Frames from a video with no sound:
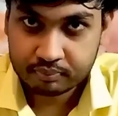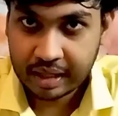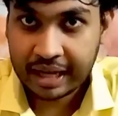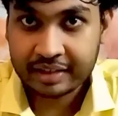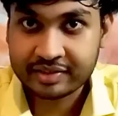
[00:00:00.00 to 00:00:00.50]

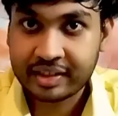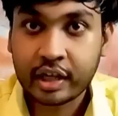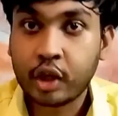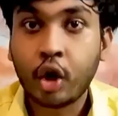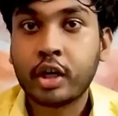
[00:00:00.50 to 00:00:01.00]
as they
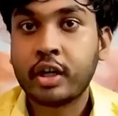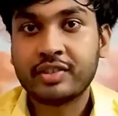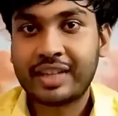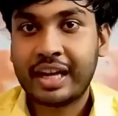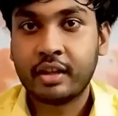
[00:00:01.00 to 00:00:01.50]
did not
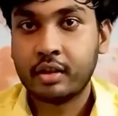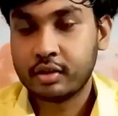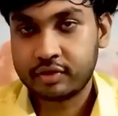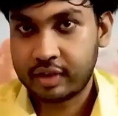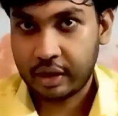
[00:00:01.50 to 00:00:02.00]
understand the
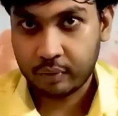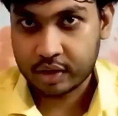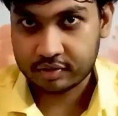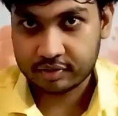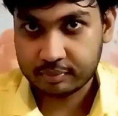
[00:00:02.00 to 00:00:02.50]
other's
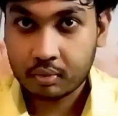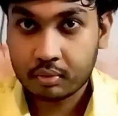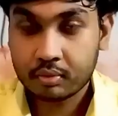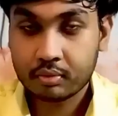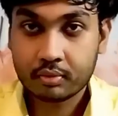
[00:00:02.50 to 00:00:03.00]
languages.
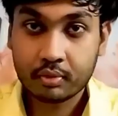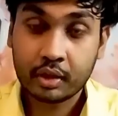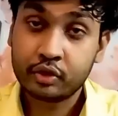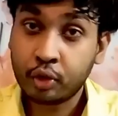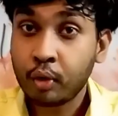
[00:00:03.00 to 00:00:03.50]

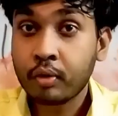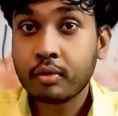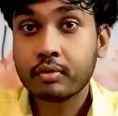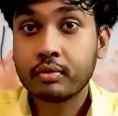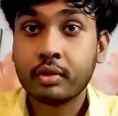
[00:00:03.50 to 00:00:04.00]
And so,
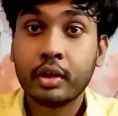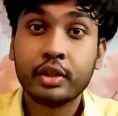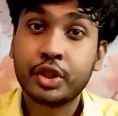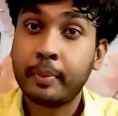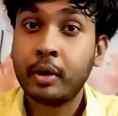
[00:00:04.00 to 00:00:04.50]
the
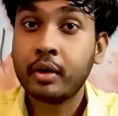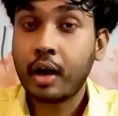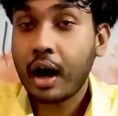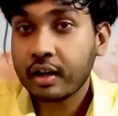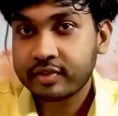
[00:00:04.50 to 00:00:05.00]
shepherd
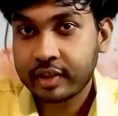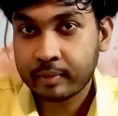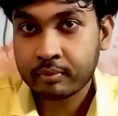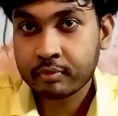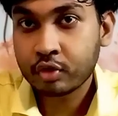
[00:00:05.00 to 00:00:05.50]
asked
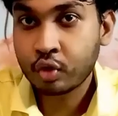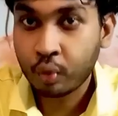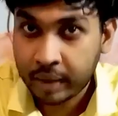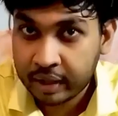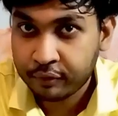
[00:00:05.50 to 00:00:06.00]
them to
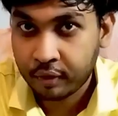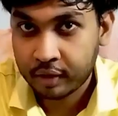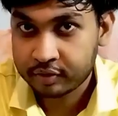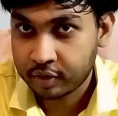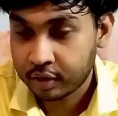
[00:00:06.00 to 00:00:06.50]
wait for
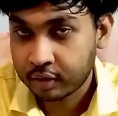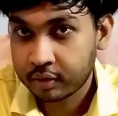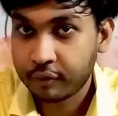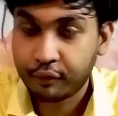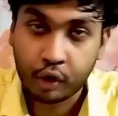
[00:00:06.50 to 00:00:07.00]
his return
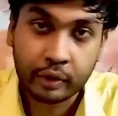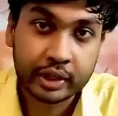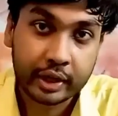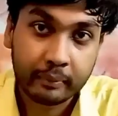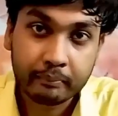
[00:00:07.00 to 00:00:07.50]
the following
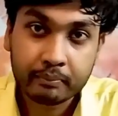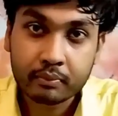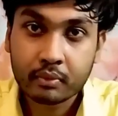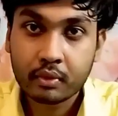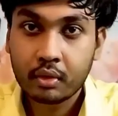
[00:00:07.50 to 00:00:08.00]
day.
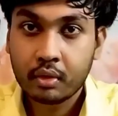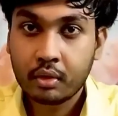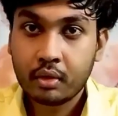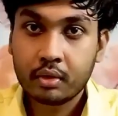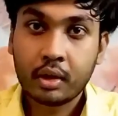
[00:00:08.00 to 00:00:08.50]

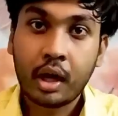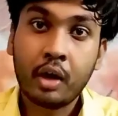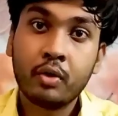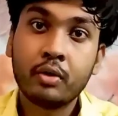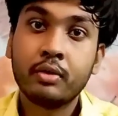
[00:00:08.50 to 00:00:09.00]

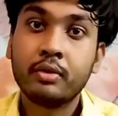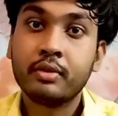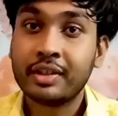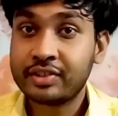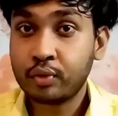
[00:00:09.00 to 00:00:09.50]
Now,
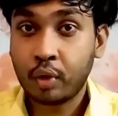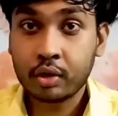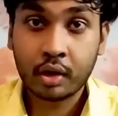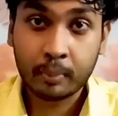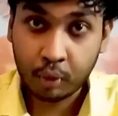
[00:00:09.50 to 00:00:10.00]
this is what
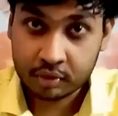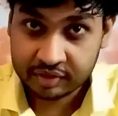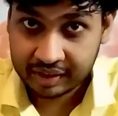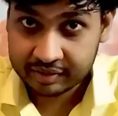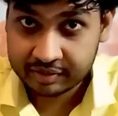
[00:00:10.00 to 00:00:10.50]
the report
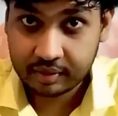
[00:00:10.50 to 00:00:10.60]
says,